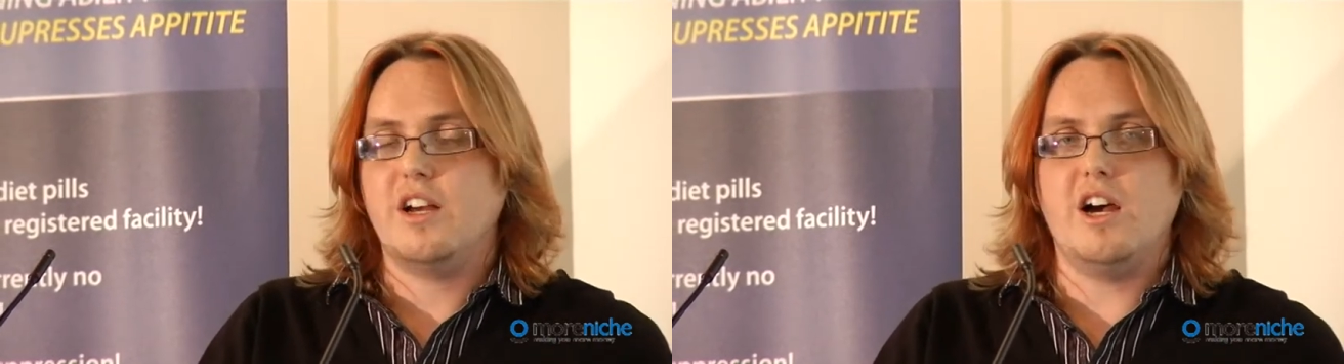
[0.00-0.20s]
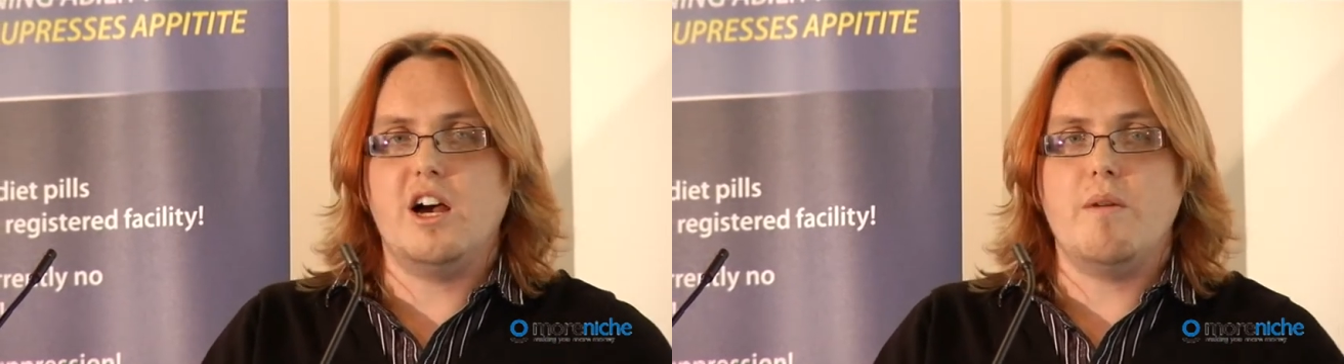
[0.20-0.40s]

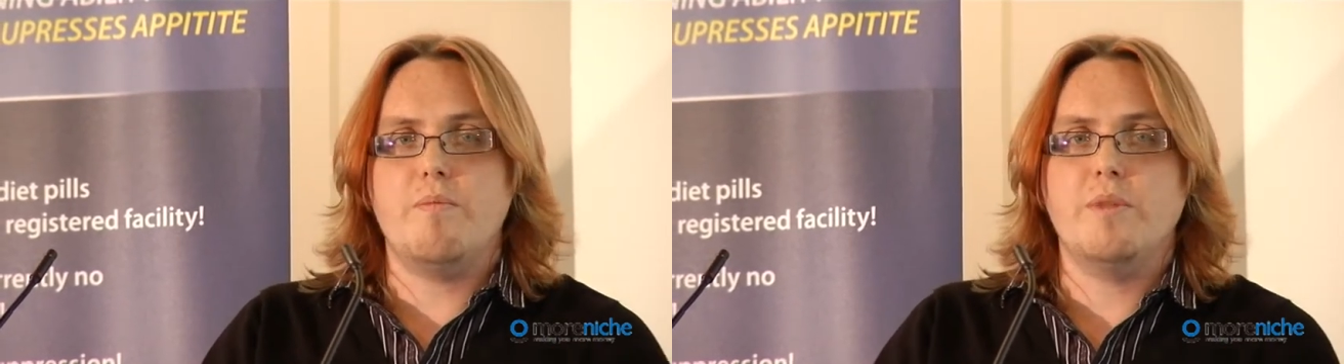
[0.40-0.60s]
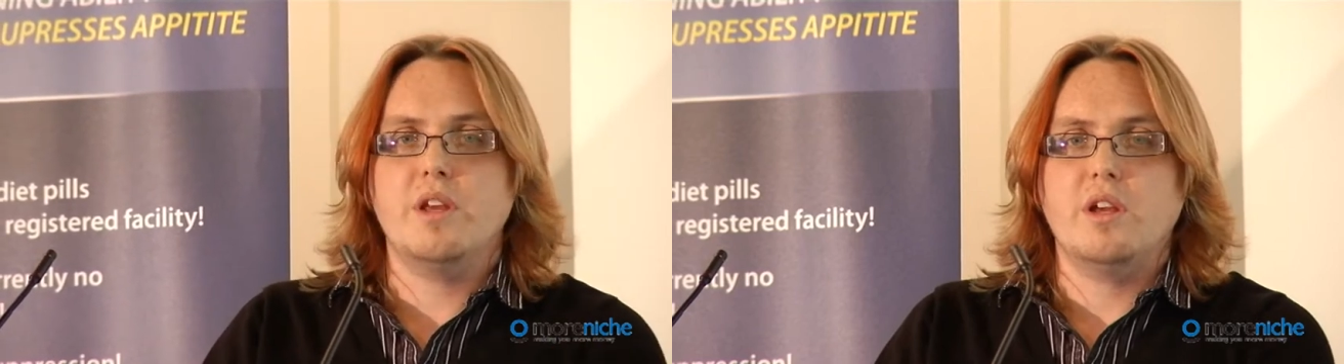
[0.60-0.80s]

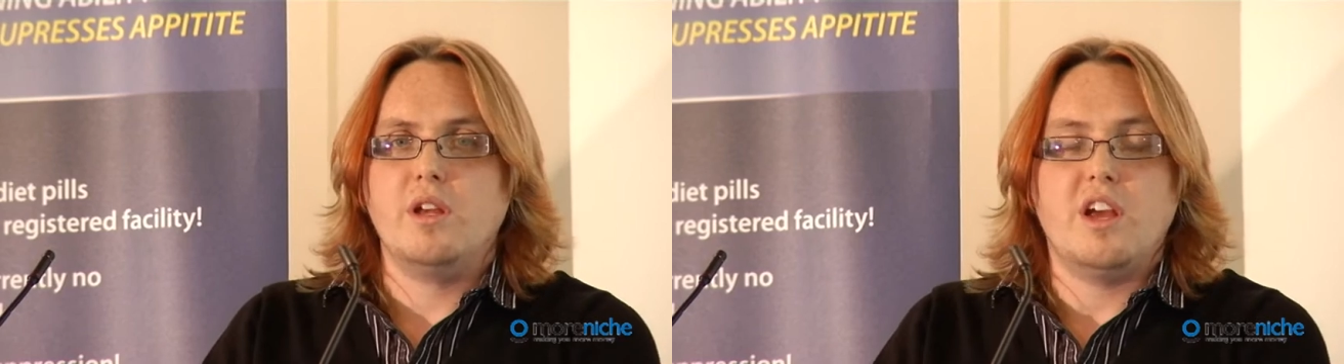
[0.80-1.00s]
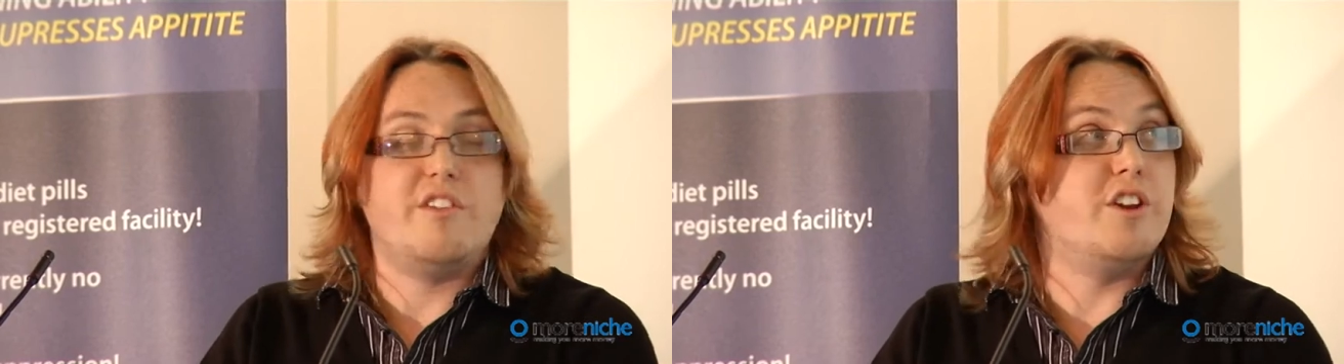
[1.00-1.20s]

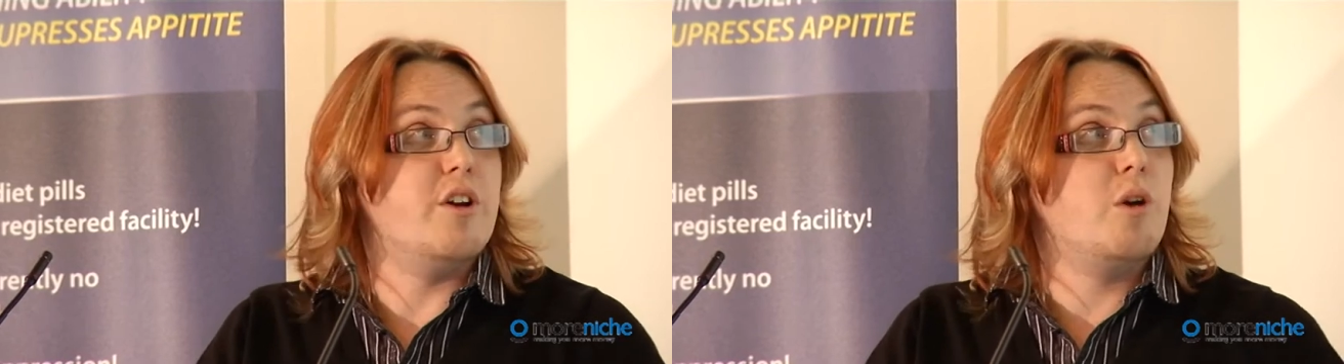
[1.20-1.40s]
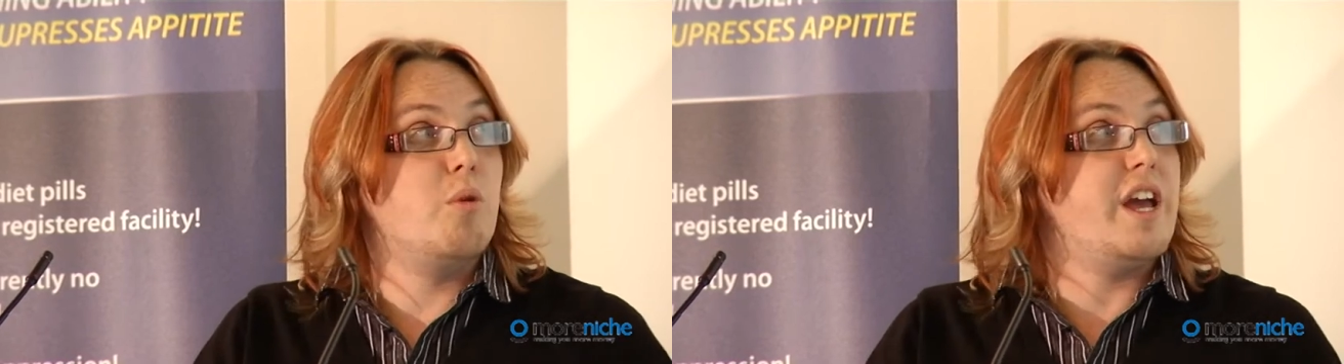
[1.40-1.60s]
If you
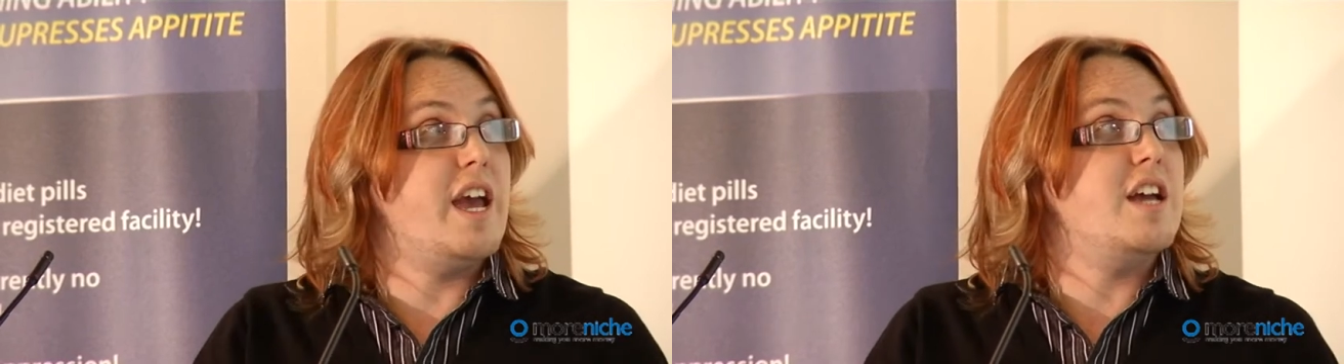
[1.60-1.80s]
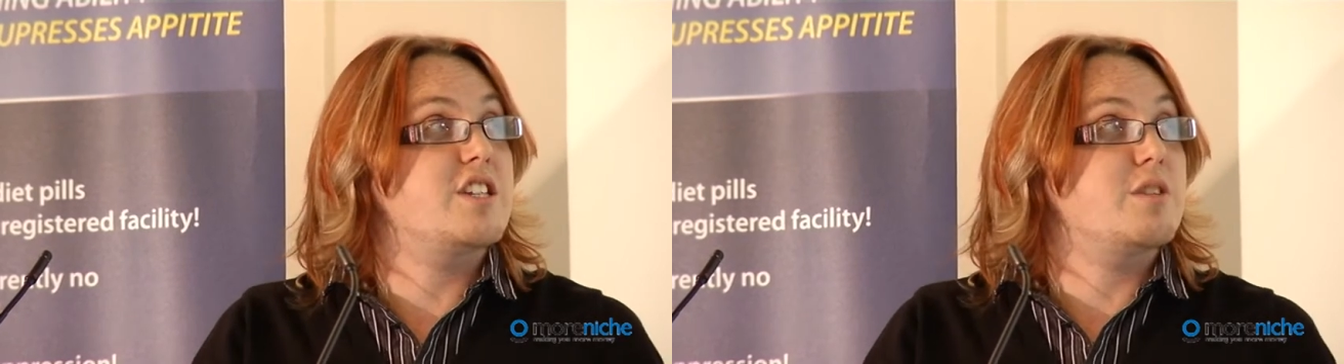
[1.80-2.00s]
don't know what it is,